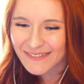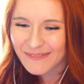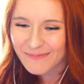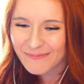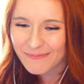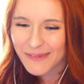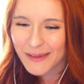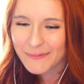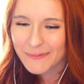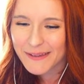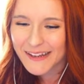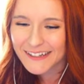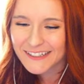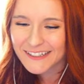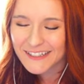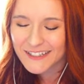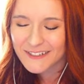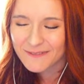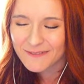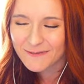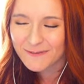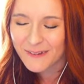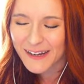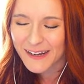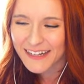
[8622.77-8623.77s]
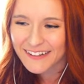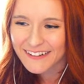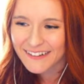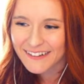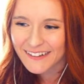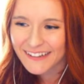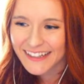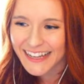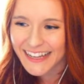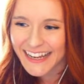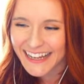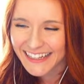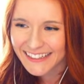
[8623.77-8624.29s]
Maybe I should have waited
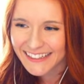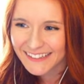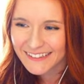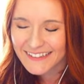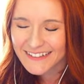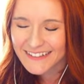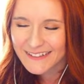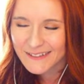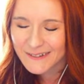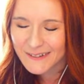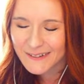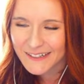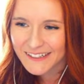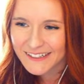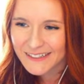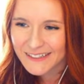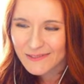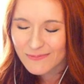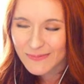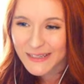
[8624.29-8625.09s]
on the Ankylosaurus